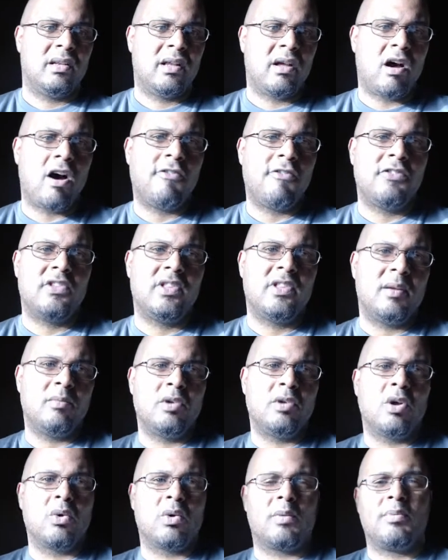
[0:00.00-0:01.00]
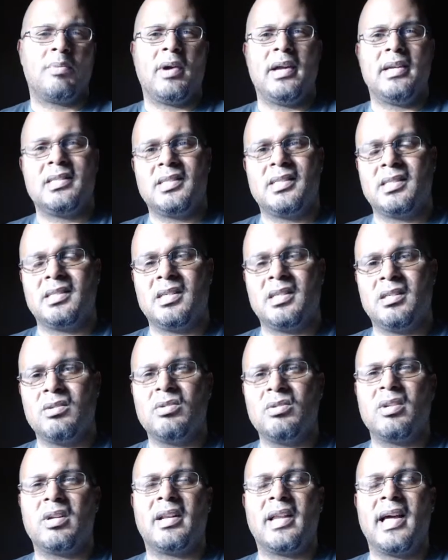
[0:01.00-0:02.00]
offer them lower prices to
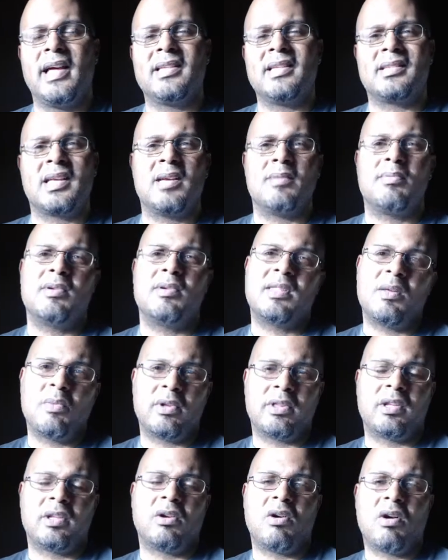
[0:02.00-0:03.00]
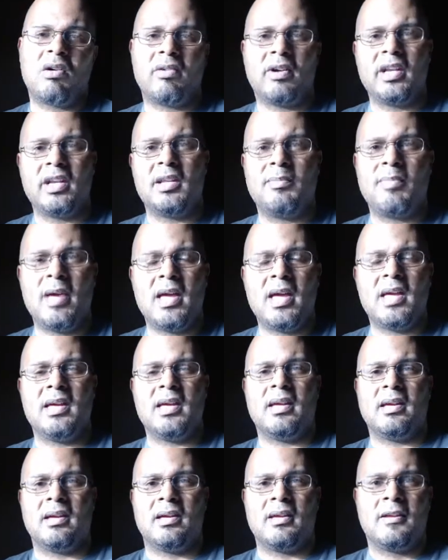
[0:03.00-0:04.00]
do their landscaping than what they're already
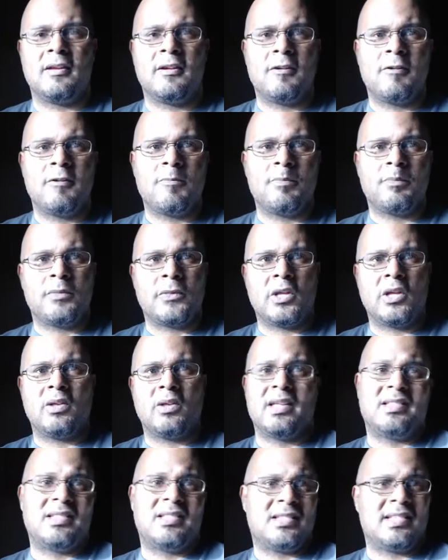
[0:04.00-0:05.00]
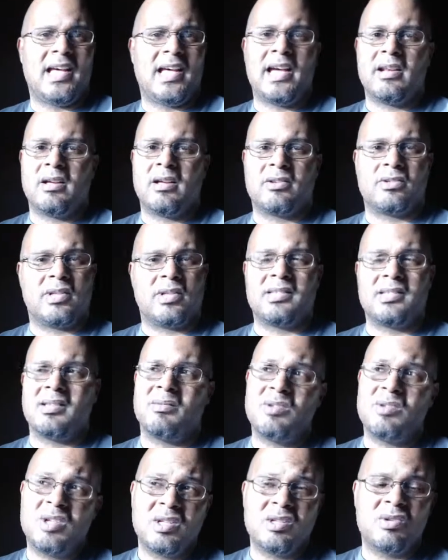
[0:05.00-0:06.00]
paying. You know, that's a side hustle. That's
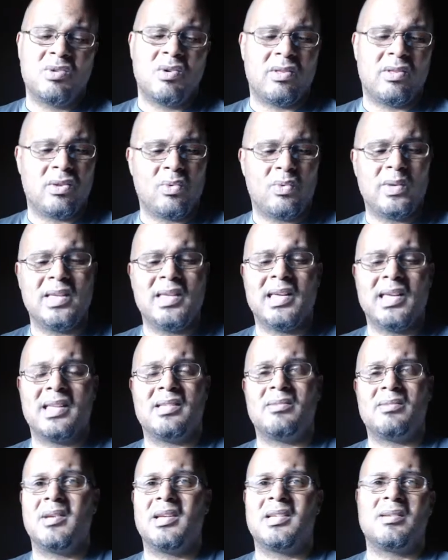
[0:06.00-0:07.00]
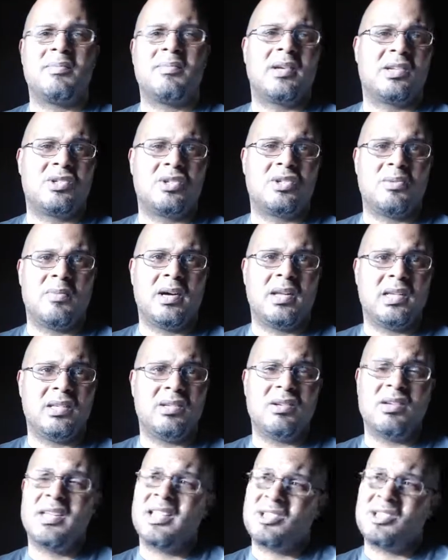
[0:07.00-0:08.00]
something you can do on the weekends, make some extra money.
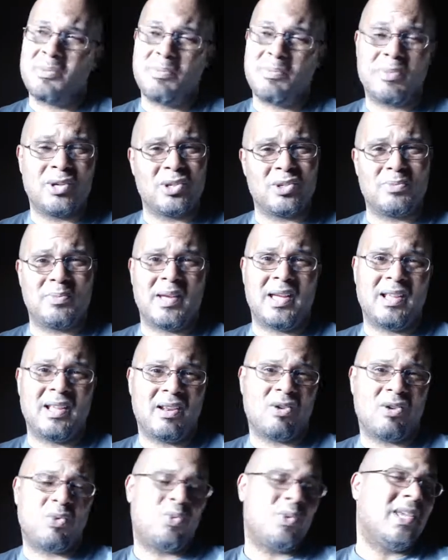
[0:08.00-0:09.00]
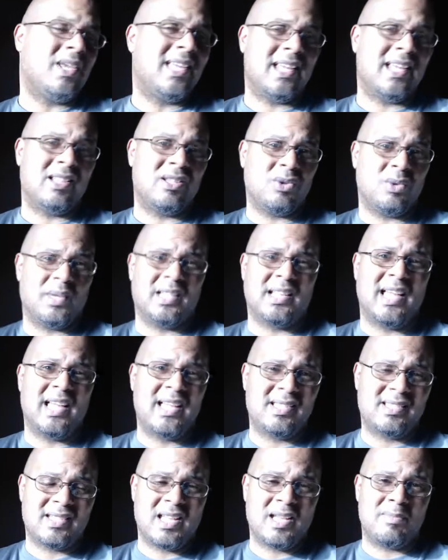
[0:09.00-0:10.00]
You can get your bills paid on the weekend doing
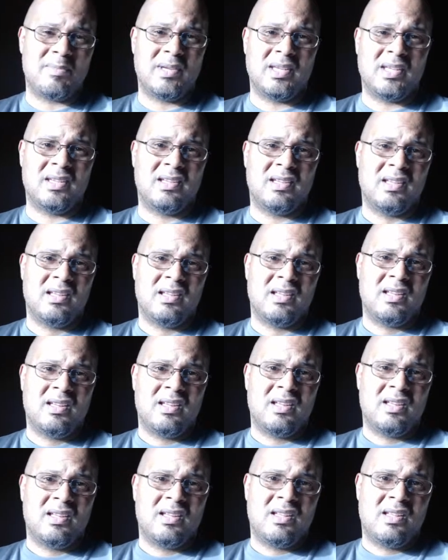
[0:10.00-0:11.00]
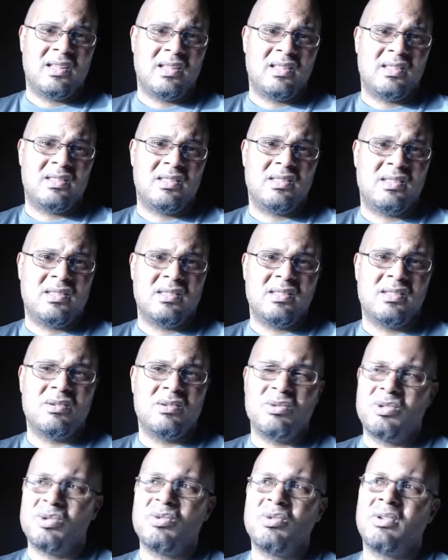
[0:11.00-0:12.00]
landscaping.
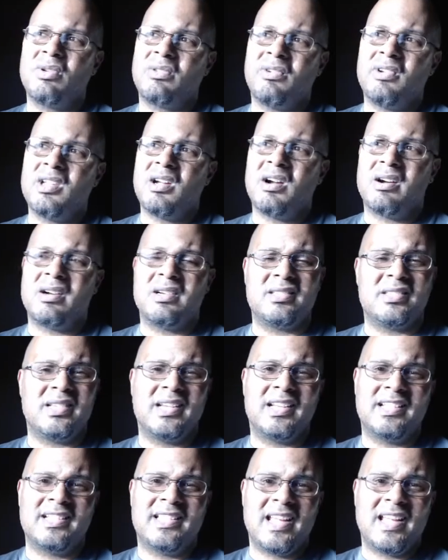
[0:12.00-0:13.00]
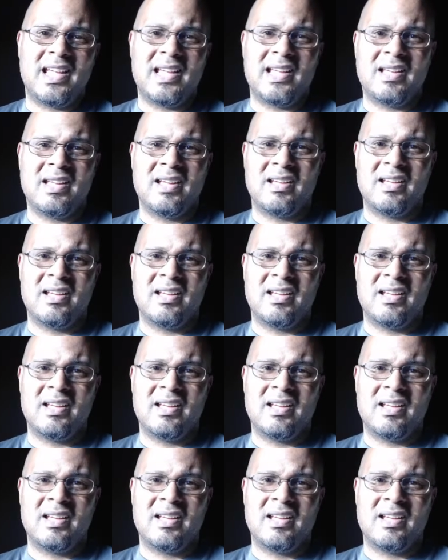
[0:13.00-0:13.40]
Do 2 or 3 yards in a day.